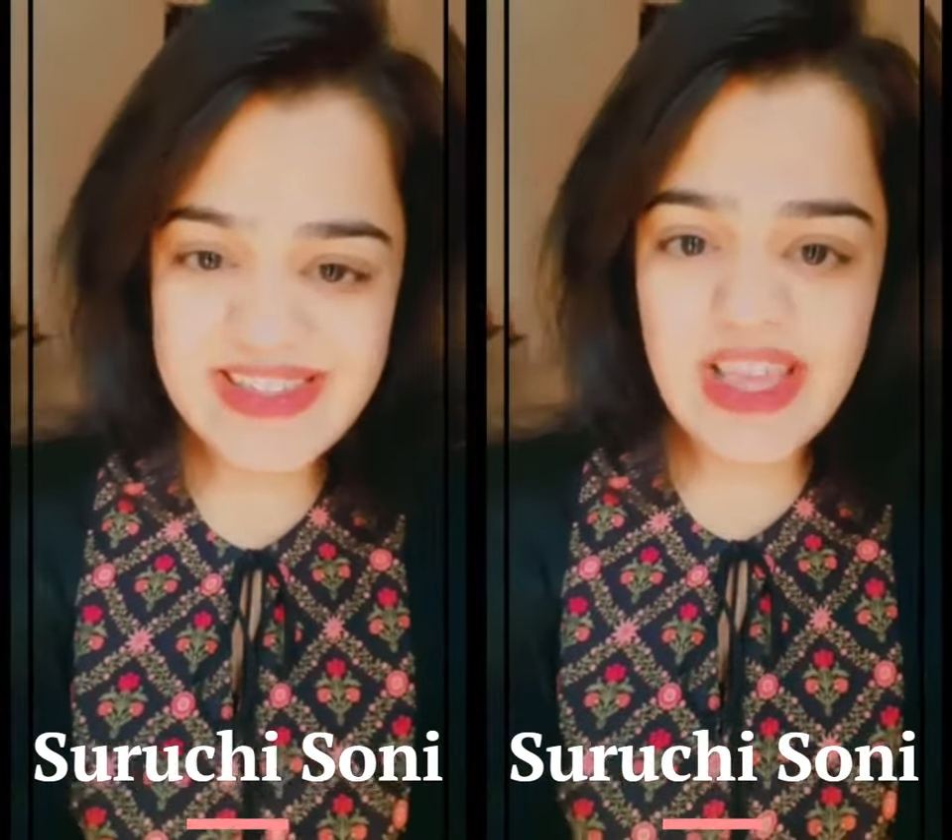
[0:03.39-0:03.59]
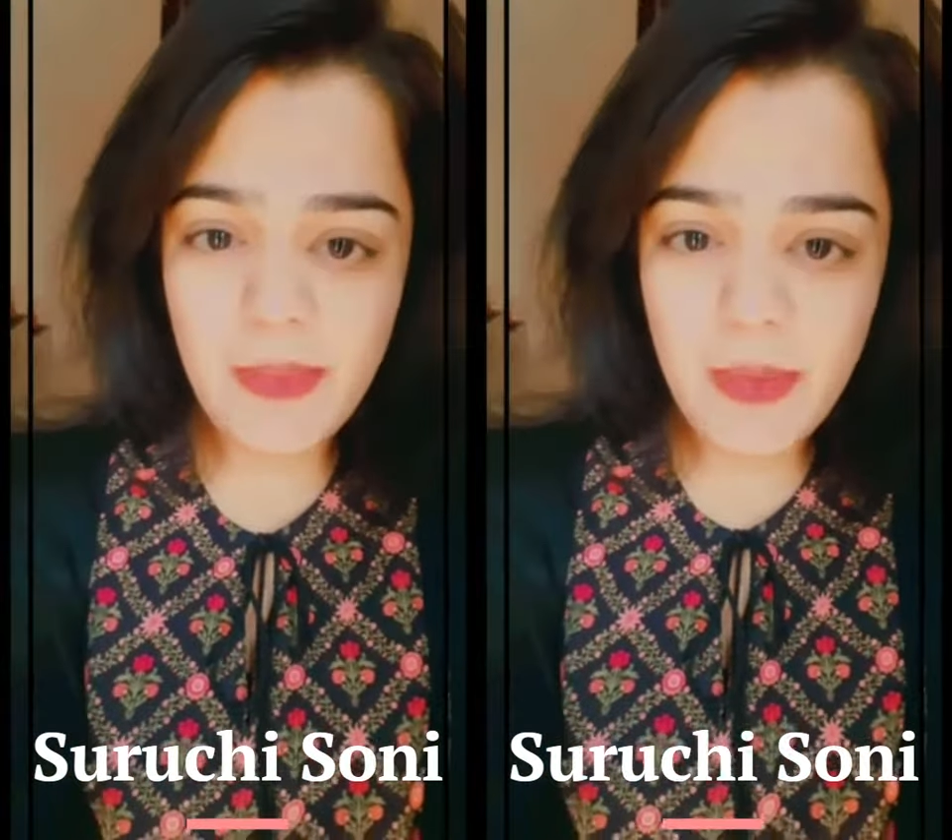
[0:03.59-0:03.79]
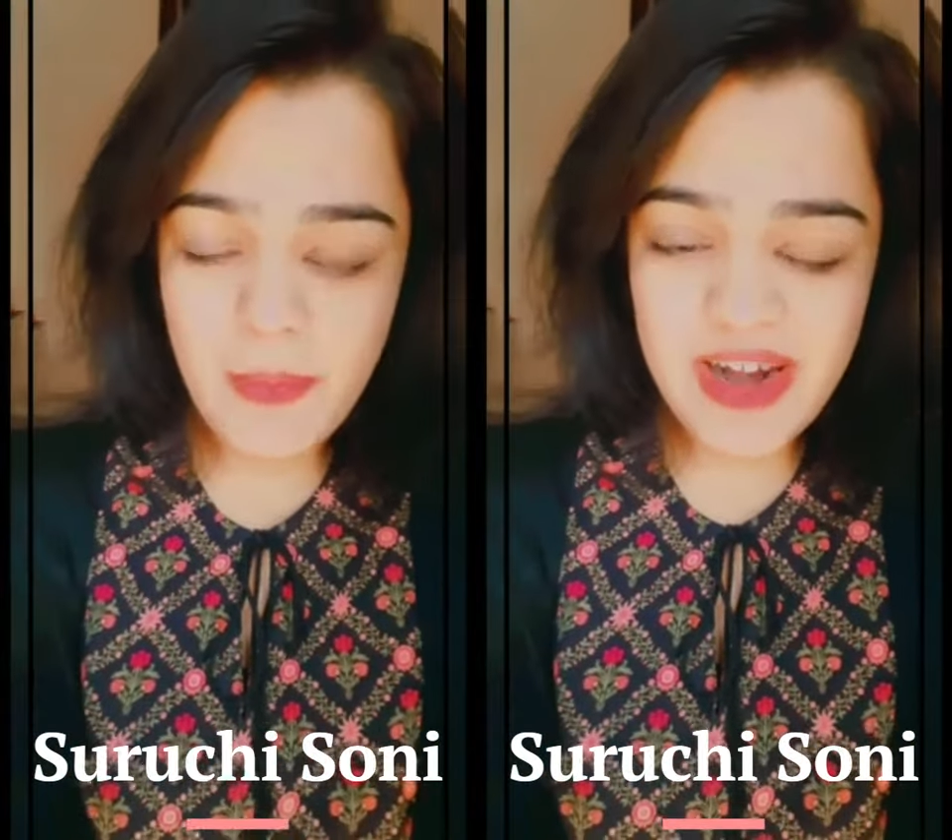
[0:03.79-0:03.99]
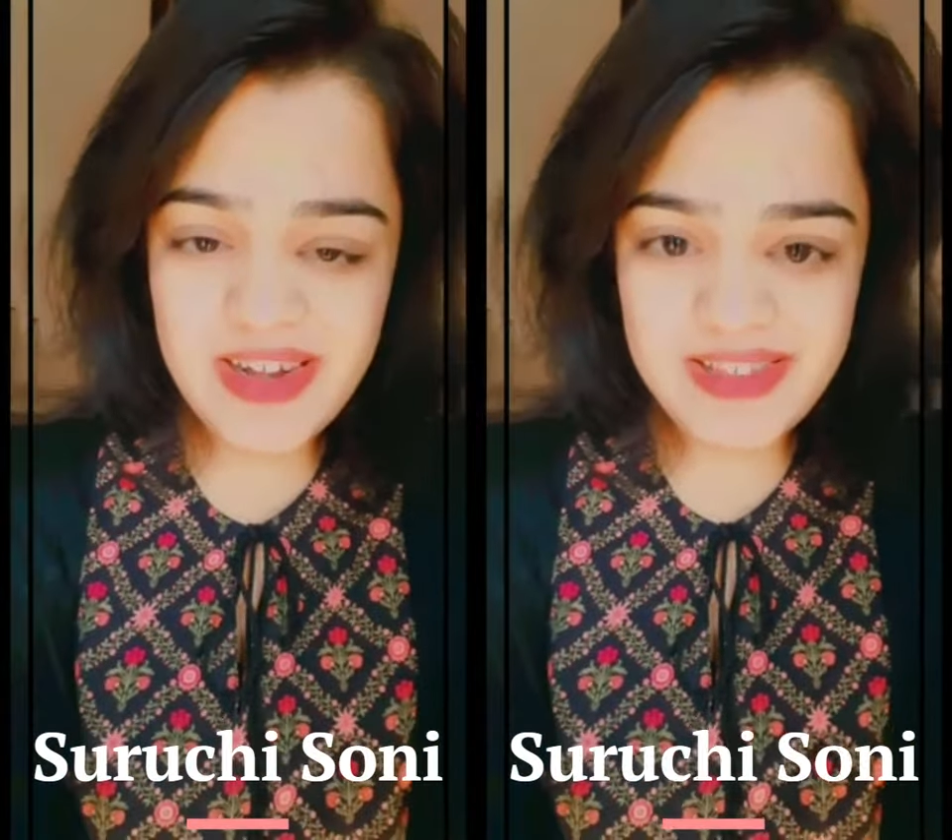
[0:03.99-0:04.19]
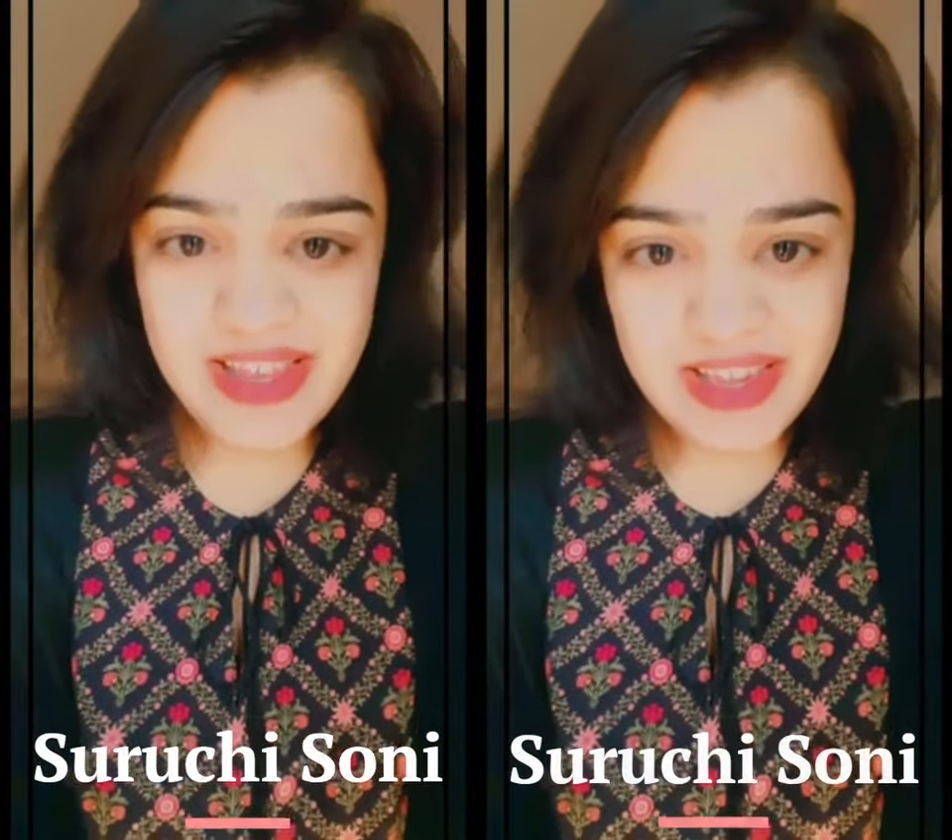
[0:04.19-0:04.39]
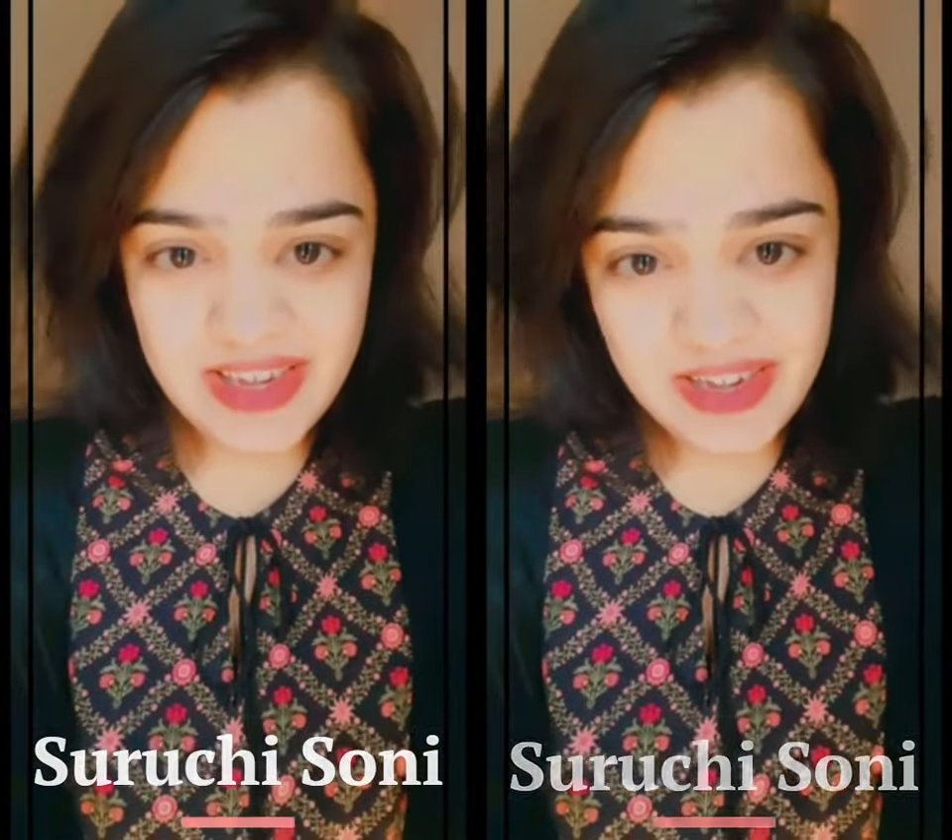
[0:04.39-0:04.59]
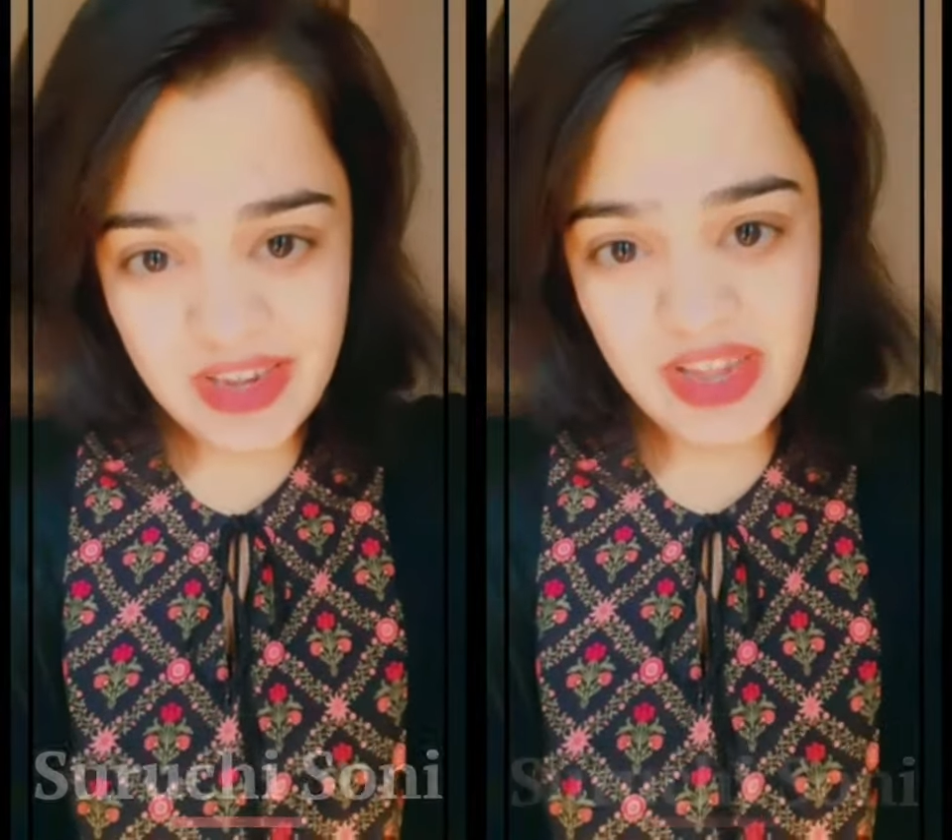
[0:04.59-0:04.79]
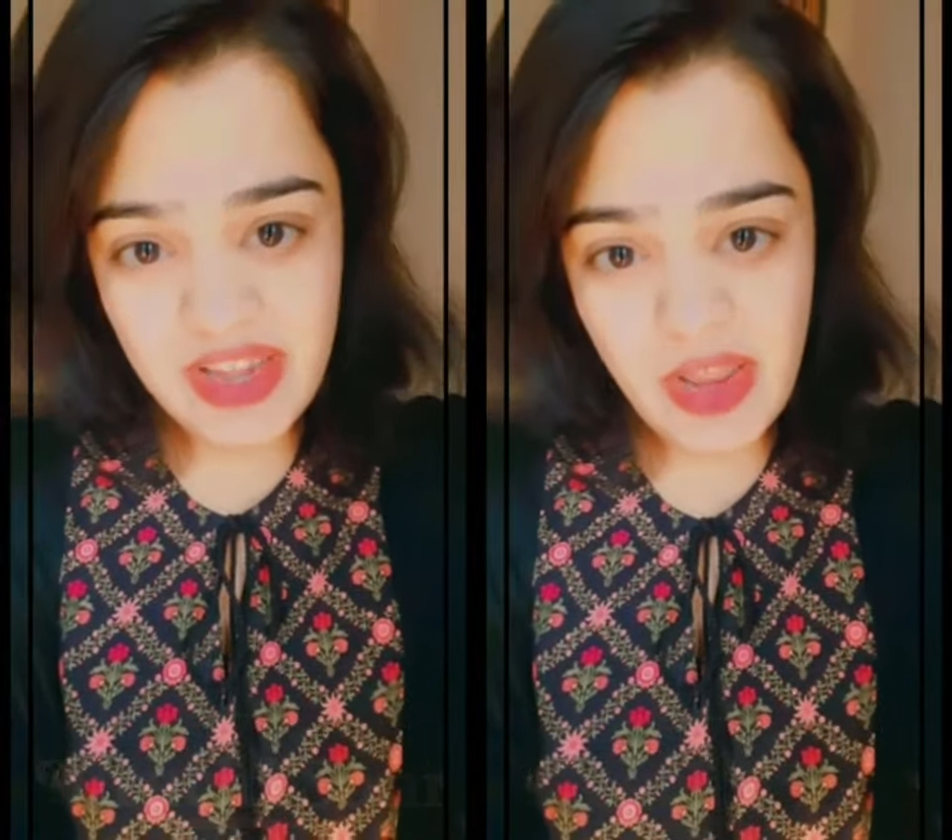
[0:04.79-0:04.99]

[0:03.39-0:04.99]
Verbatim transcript: cma part 2nd in